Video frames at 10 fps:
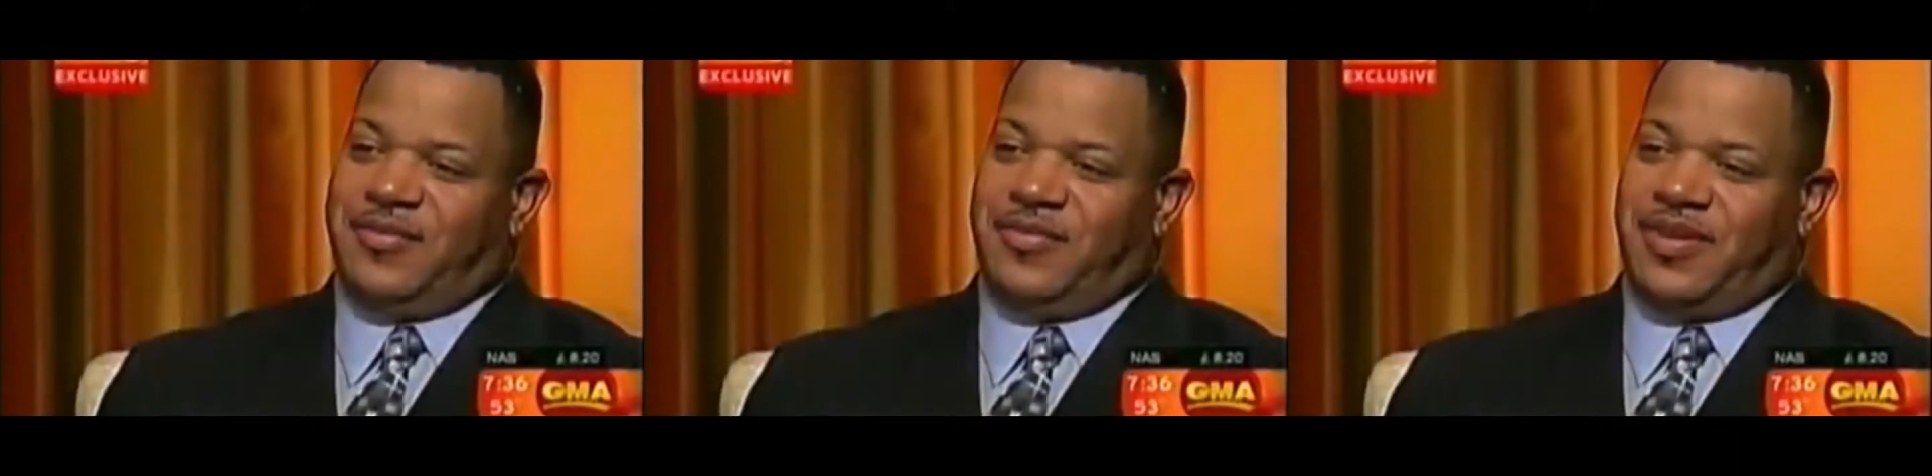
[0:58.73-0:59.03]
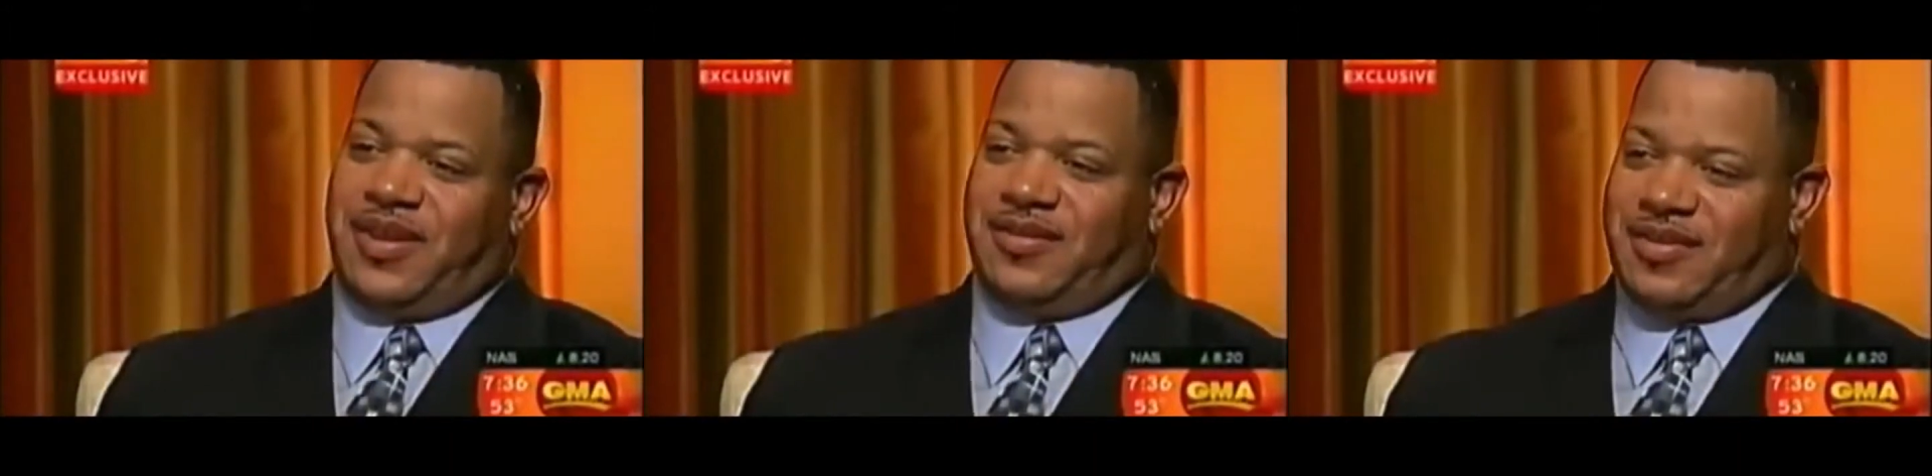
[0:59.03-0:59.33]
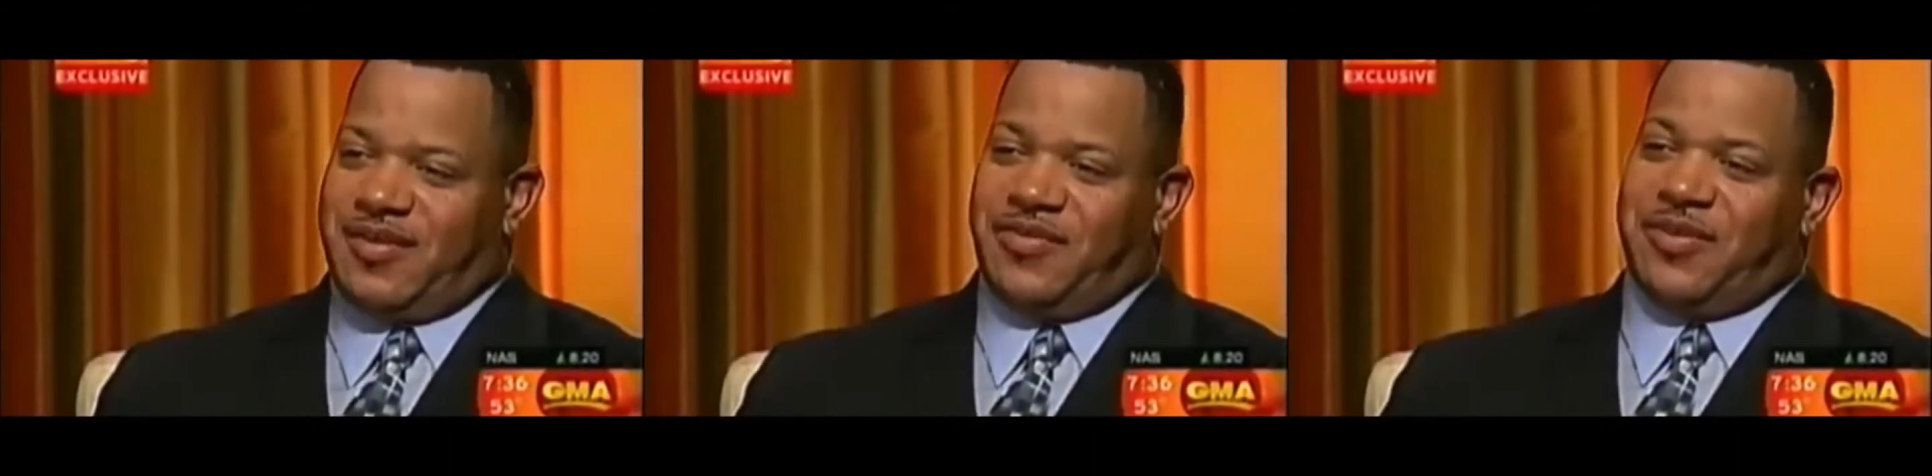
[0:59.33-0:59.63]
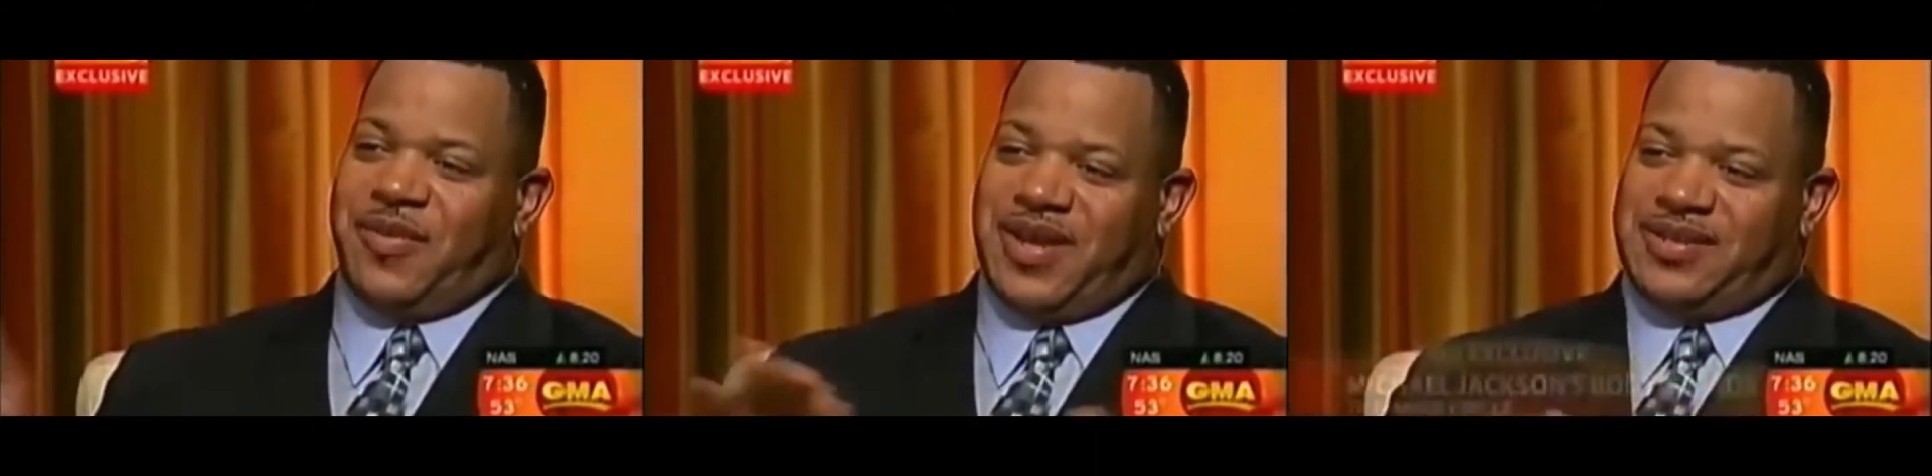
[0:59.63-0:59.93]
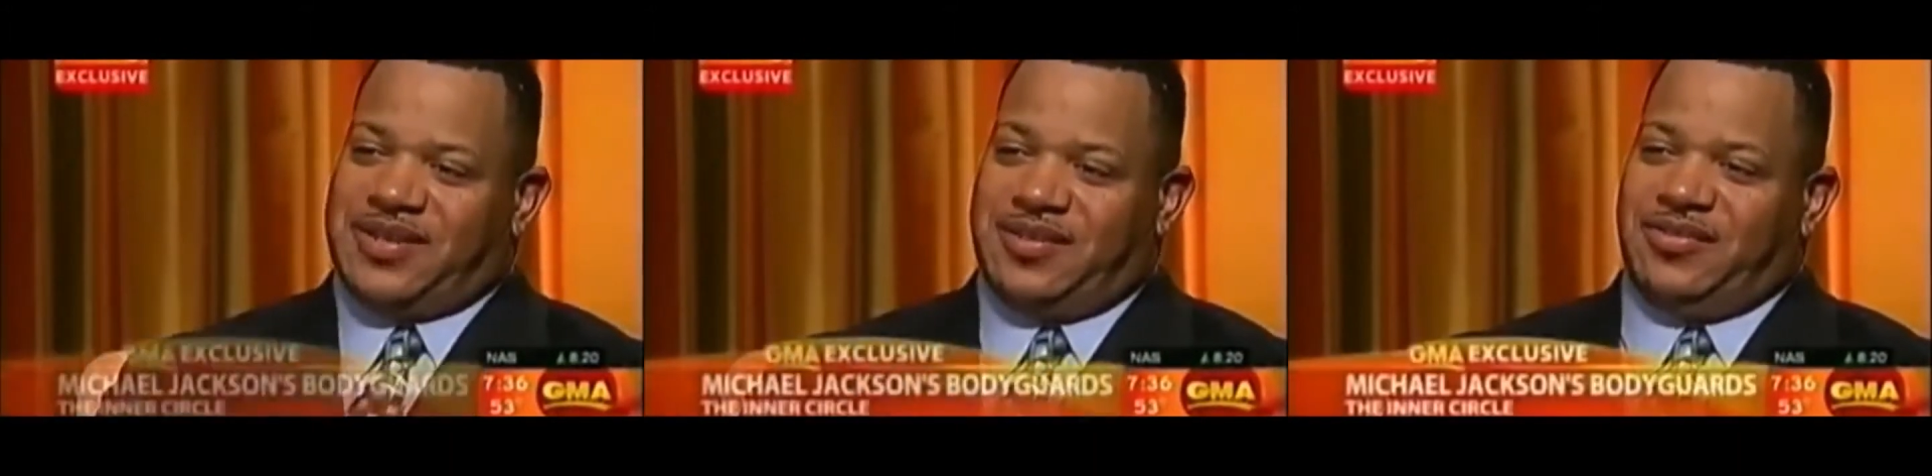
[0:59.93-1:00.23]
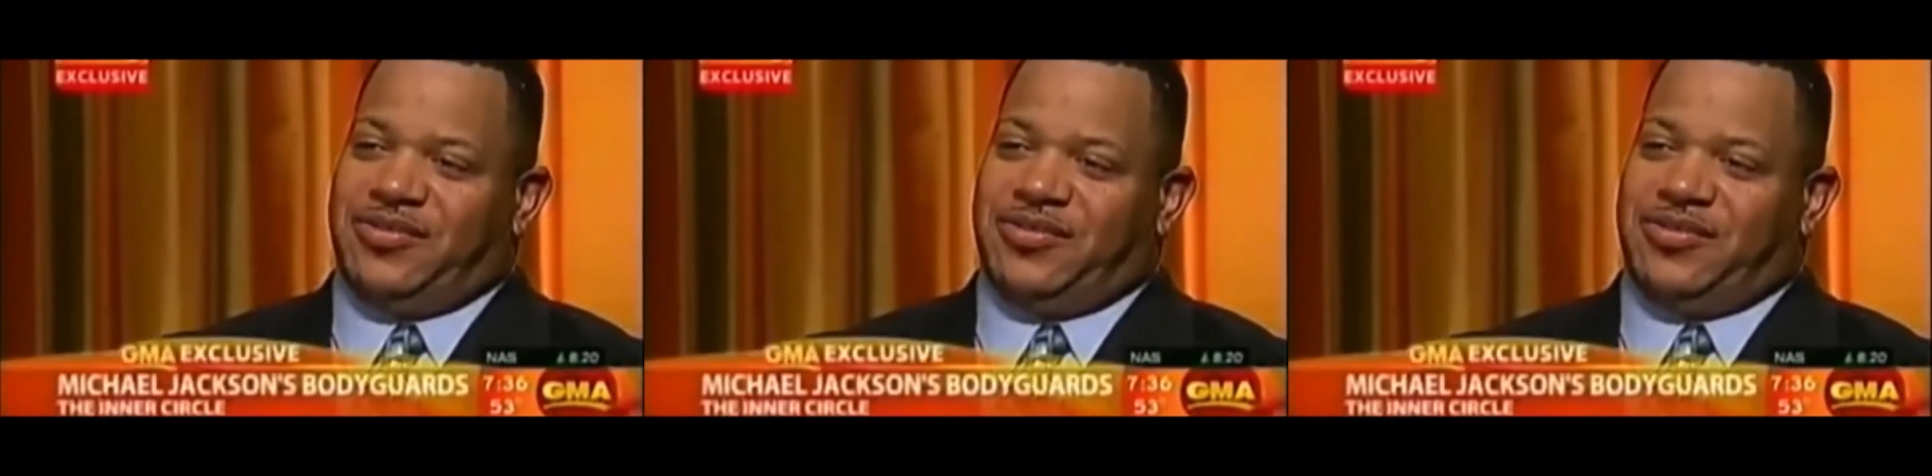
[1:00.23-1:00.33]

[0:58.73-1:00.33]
in that covered the back seat.